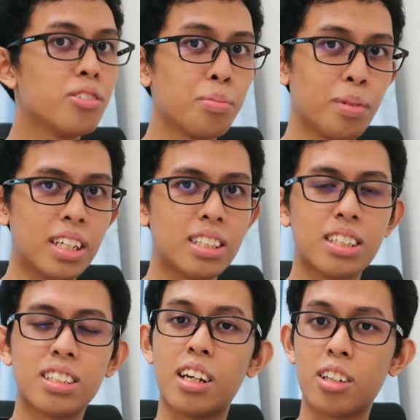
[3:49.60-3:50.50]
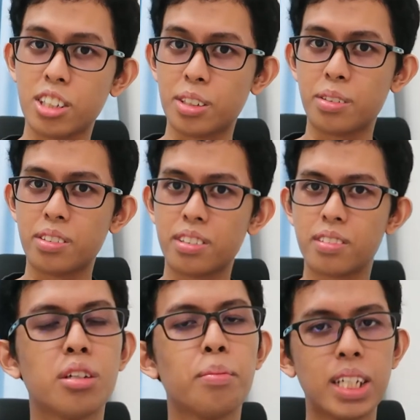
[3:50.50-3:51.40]
food places there too.
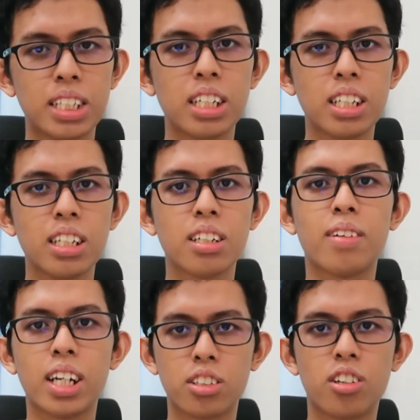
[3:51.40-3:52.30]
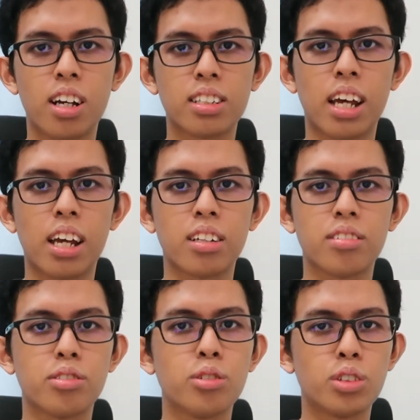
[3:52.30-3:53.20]
So basically the restaurants
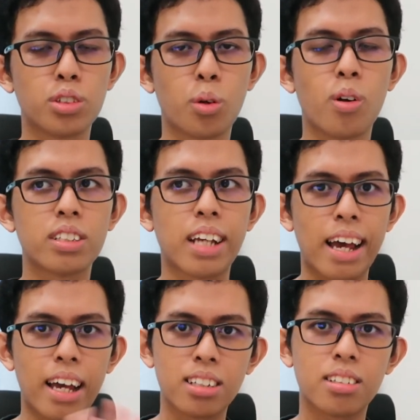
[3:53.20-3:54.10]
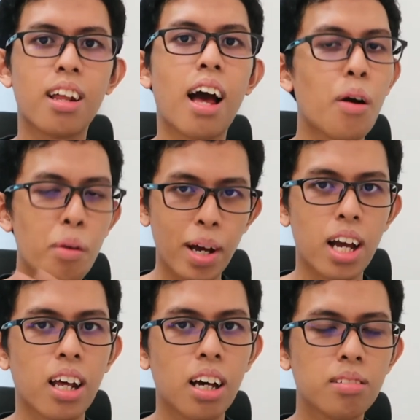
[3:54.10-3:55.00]
and food stores at our
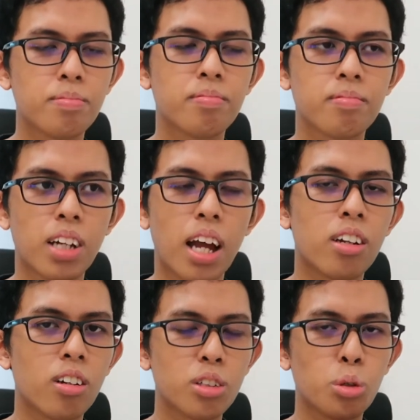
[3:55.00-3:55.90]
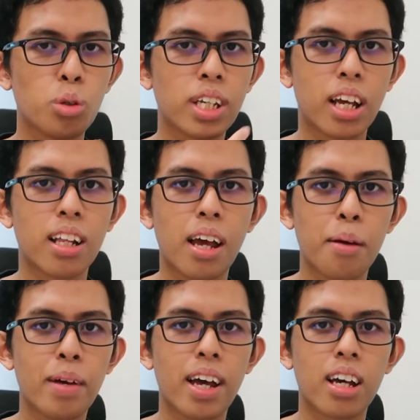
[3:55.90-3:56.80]
Mahallah and also
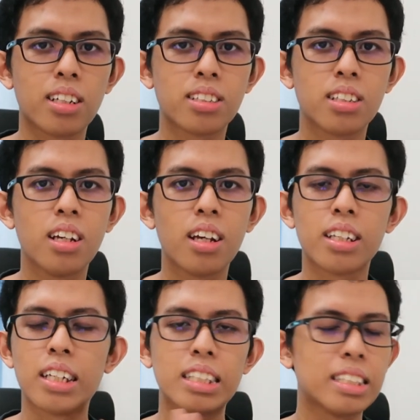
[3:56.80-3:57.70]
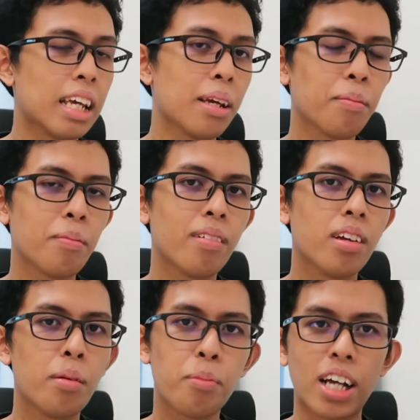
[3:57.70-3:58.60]
KLM has the same
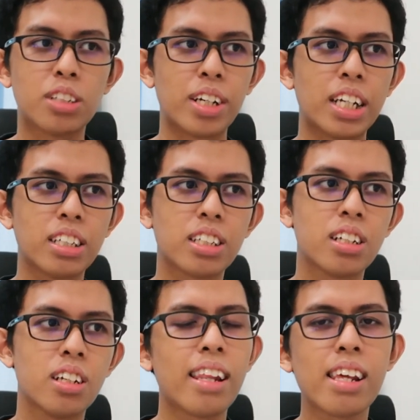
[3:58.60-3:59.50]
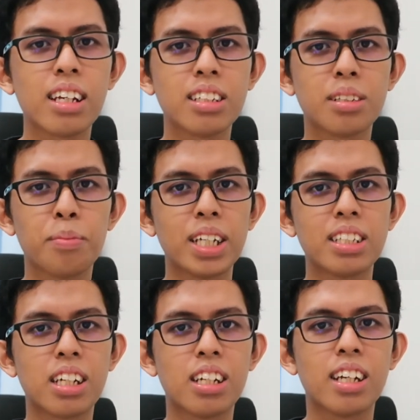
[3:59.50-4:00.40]
price range. I think it's
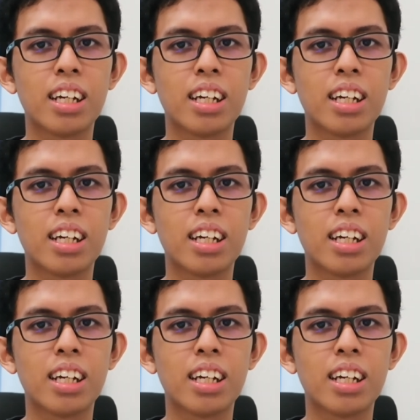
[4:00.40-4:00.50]
basically